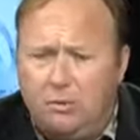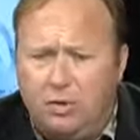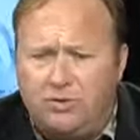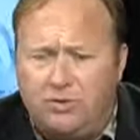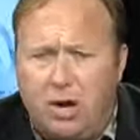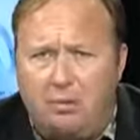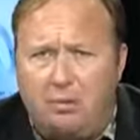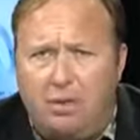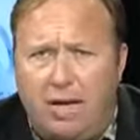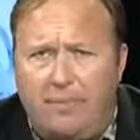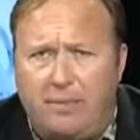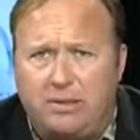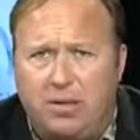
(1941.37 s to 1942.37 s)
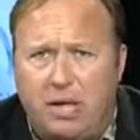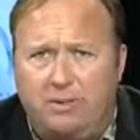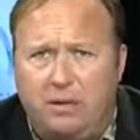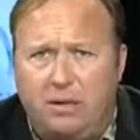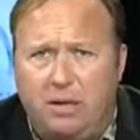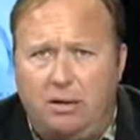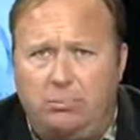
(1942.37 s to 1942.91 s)
What's wrong with that? That's
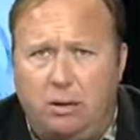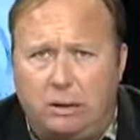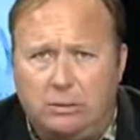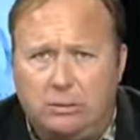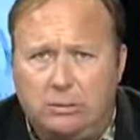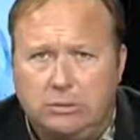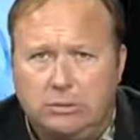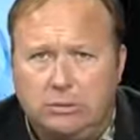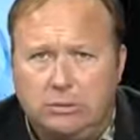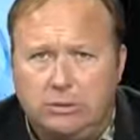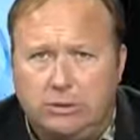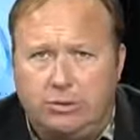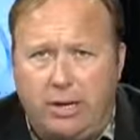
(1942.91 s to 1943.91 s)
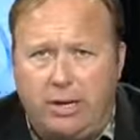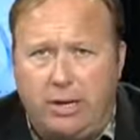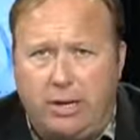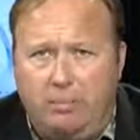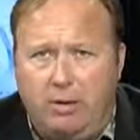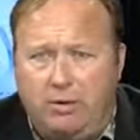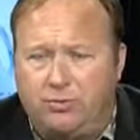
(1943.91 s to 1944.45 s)
loving and liberal. It's
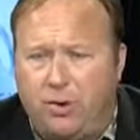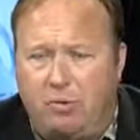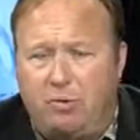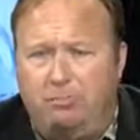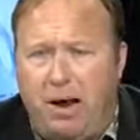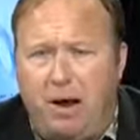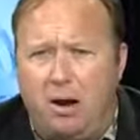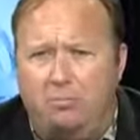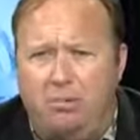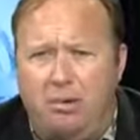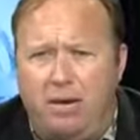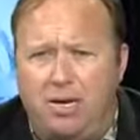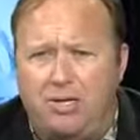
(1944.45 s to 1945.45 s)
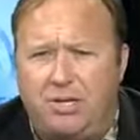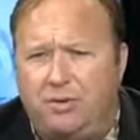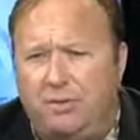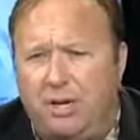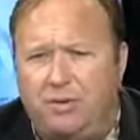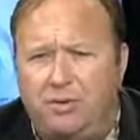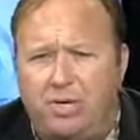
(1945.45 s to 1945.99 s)
trendy. I mean, what's wrong with Bayer putting
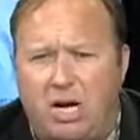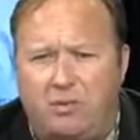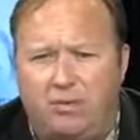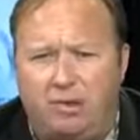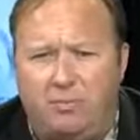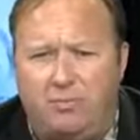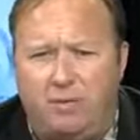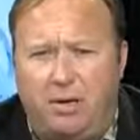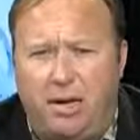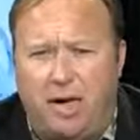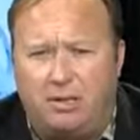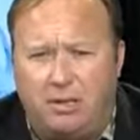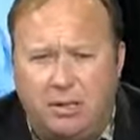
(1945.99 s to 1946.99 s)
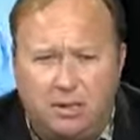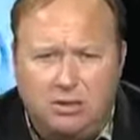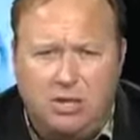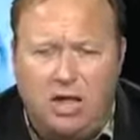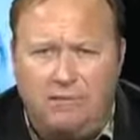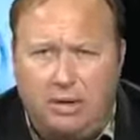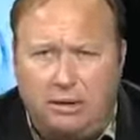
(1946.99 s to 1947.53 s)
HIV in the shots for hemophiliacs? It's
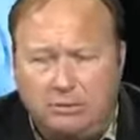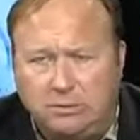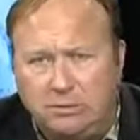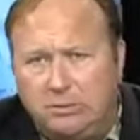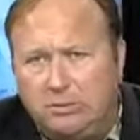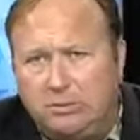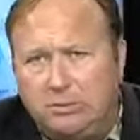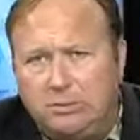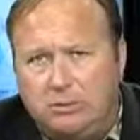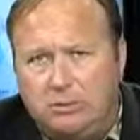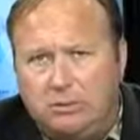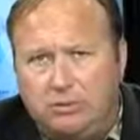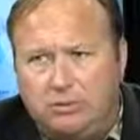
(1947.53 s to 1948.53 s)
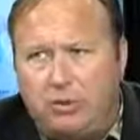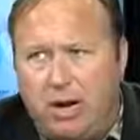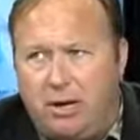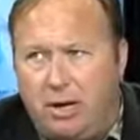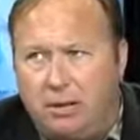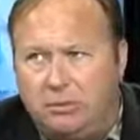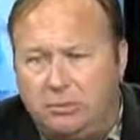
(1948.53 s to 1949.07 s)
loving. It's
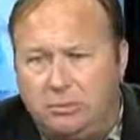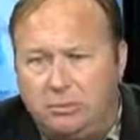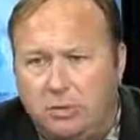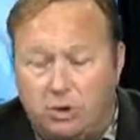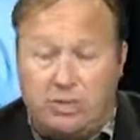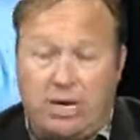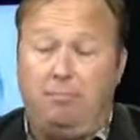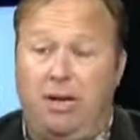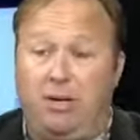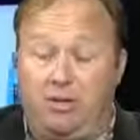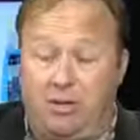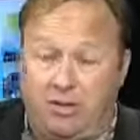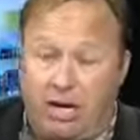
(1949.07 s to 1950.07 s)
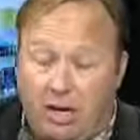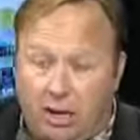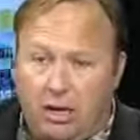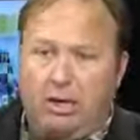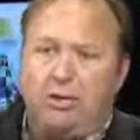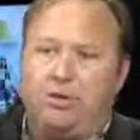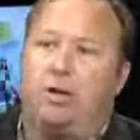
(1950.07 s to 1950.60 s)
trendy. Of course, I'm being
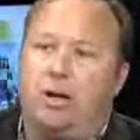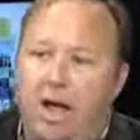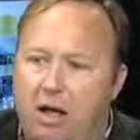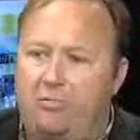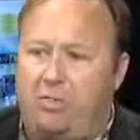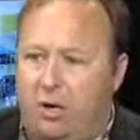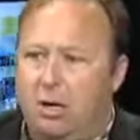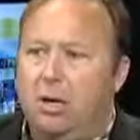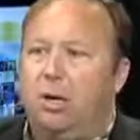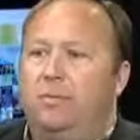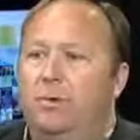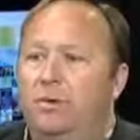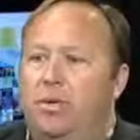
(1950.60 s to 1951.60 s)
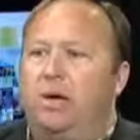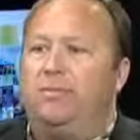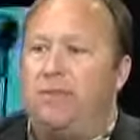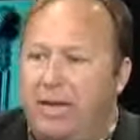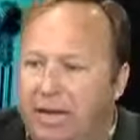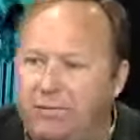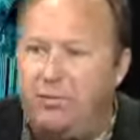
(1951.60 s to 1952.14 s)
sickeningly sarcastic. This
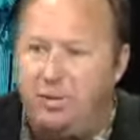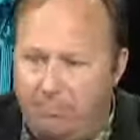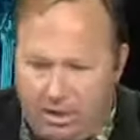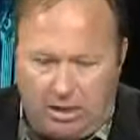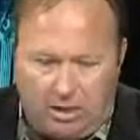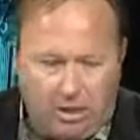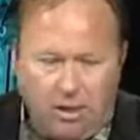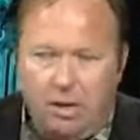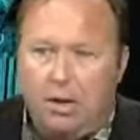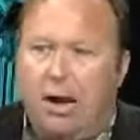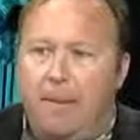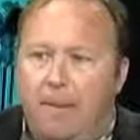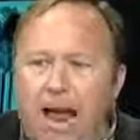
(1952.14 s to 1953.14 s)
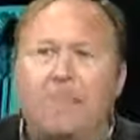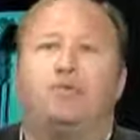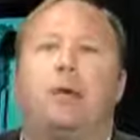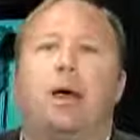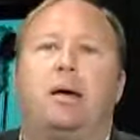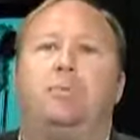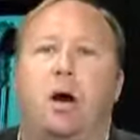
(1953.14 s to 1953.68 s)
stuff gets to me. And that's
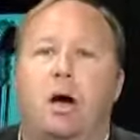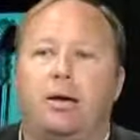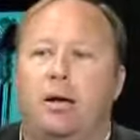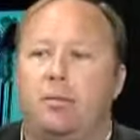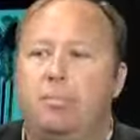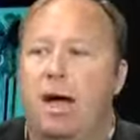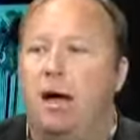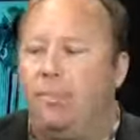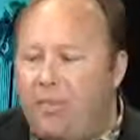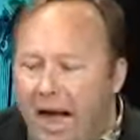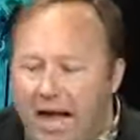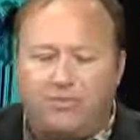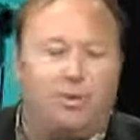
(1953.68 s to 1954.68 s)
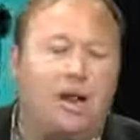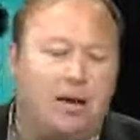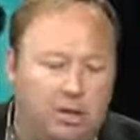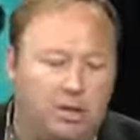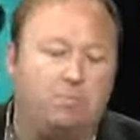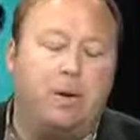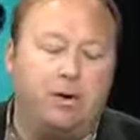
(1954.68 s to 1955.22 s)
what I'm talking about. That's what
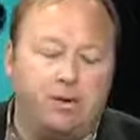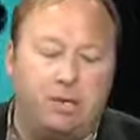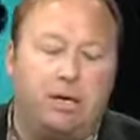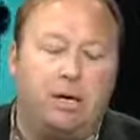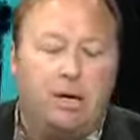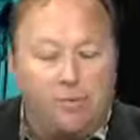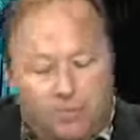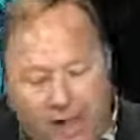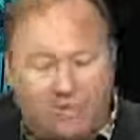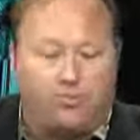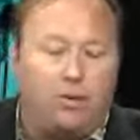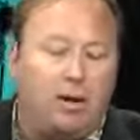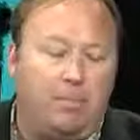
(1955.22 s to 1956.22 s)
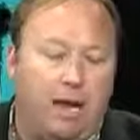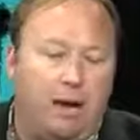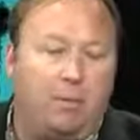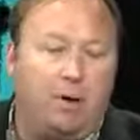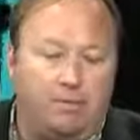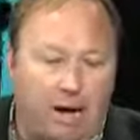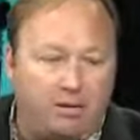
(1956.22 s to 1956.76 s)
I'm exposing. That's what I'm
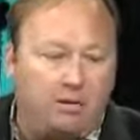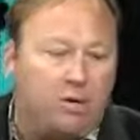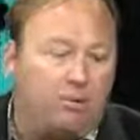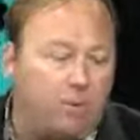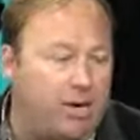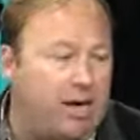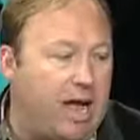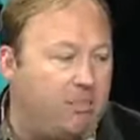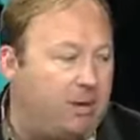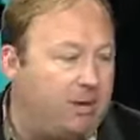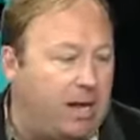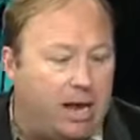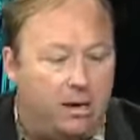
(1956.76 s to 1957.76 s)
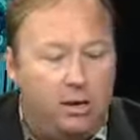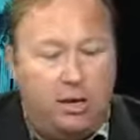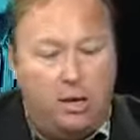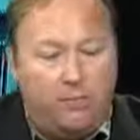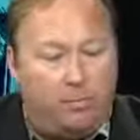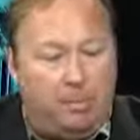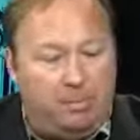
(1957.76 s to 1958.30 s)
angry about. So I'm recapping that
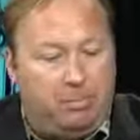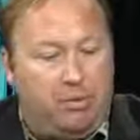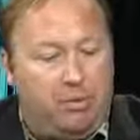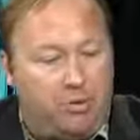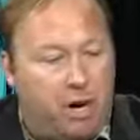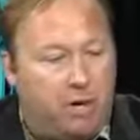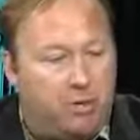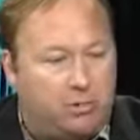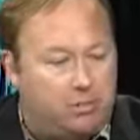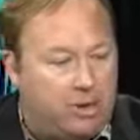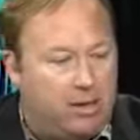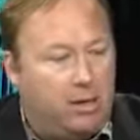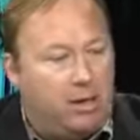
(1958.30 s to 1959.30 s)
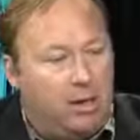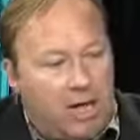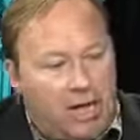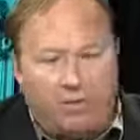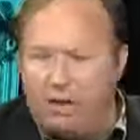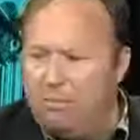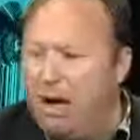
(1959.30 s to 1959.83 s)
for people that joined us. But
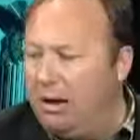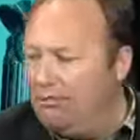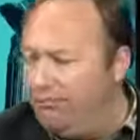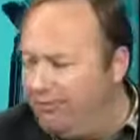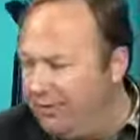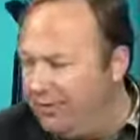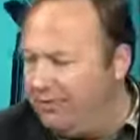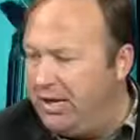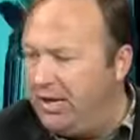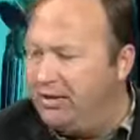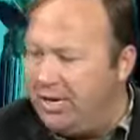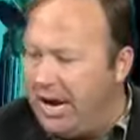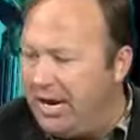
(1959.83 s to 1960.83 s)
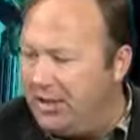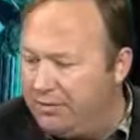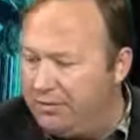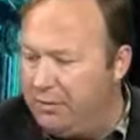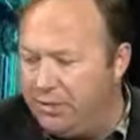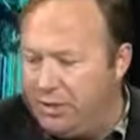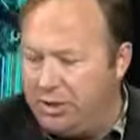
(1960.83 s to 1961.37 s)
I've got about 15 stacks of
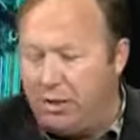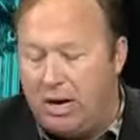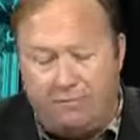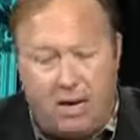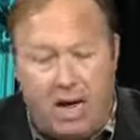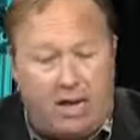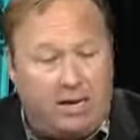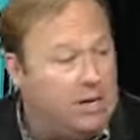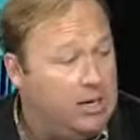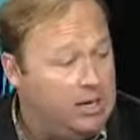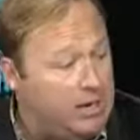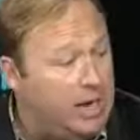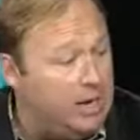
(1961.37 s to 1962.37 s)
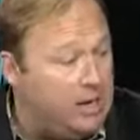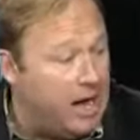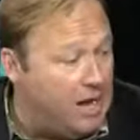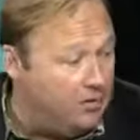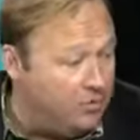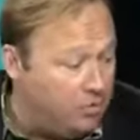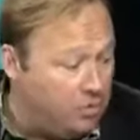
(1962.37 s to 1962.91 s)
news here I've not yet
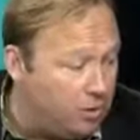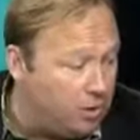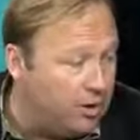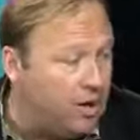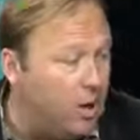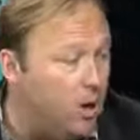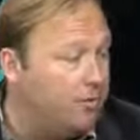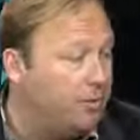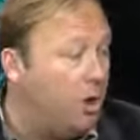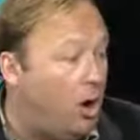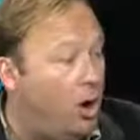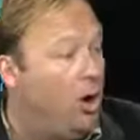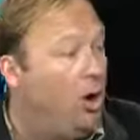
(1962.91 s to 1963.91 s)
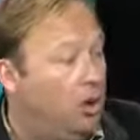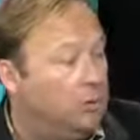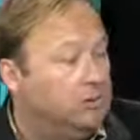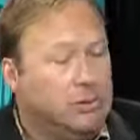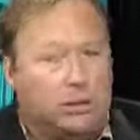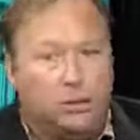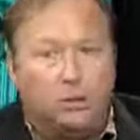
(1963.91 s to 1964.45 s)
gotten to. And we're going to go over it all
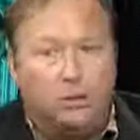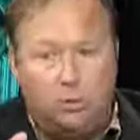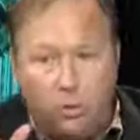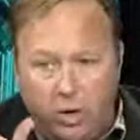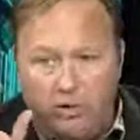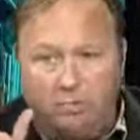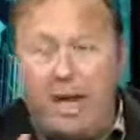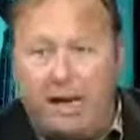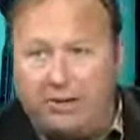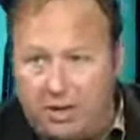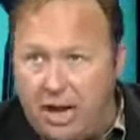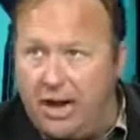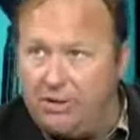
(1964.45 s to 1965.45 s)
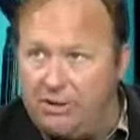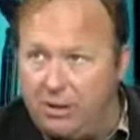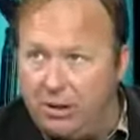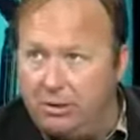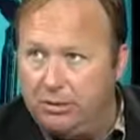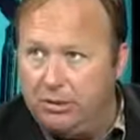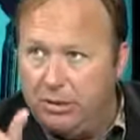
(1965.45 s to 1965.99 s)
with Max
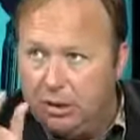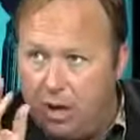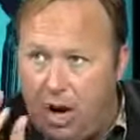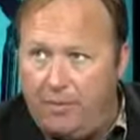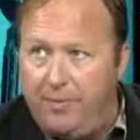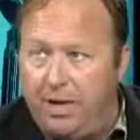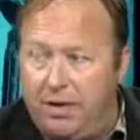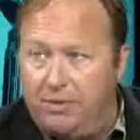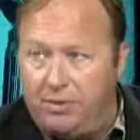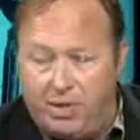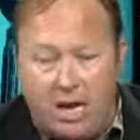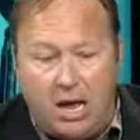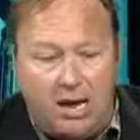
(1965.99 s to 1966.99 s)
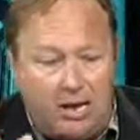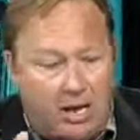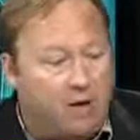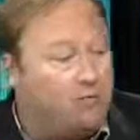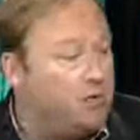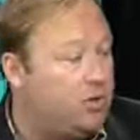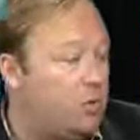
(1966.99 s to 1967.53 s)
Kaiser on the other side
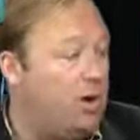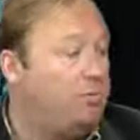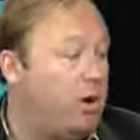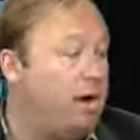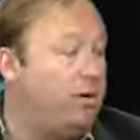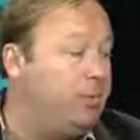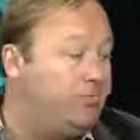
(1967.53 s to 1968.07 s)
of this quick break.